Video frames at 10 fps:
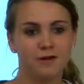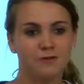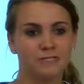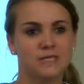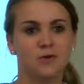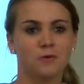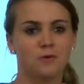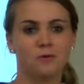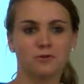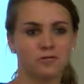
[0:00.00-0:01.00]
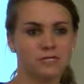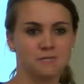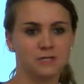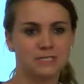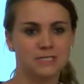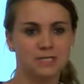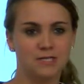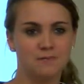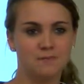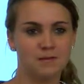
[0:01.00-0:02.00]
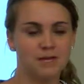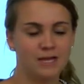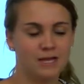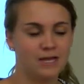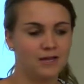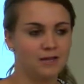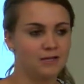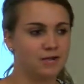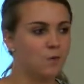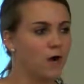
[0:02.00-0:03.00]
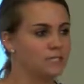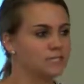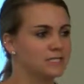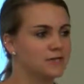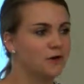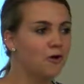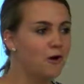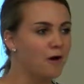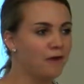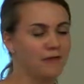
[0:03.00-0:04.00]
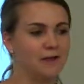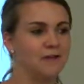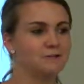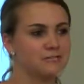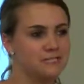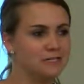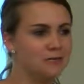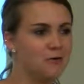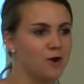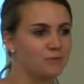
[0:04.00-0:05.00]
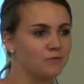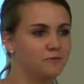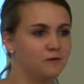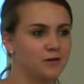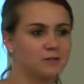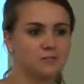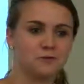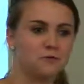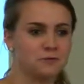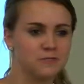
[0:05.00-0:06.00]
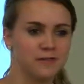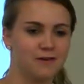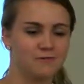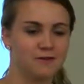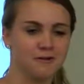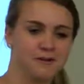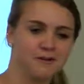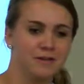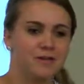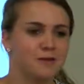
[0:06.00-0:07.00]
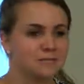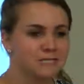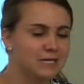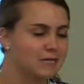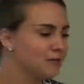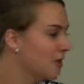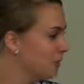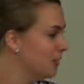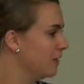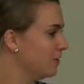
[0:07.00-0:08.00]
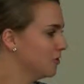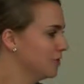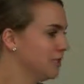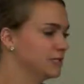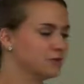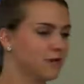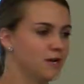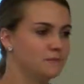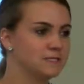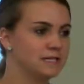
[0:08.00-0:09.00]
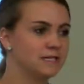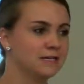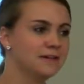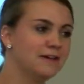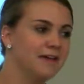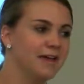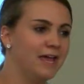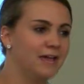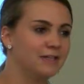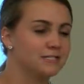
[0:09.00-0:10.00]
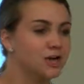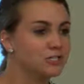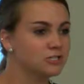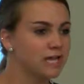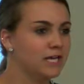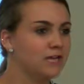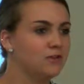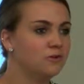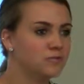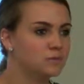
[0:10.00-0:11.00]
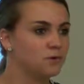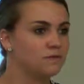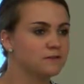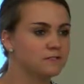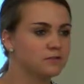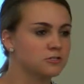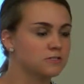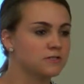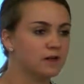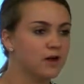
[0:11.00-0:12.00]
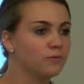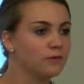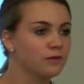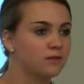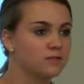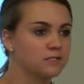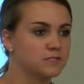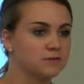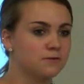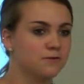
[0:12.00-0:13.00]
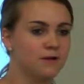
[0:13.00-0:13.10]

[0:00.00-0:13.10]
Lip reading: I was there with the whole transplant team, and I walked into the OR, like never seen an OR before, and it was the coolest thing ever. And I'm standing there in my little green scrubs, and Dr. Denny, who is one of the surgeons that I got really close to,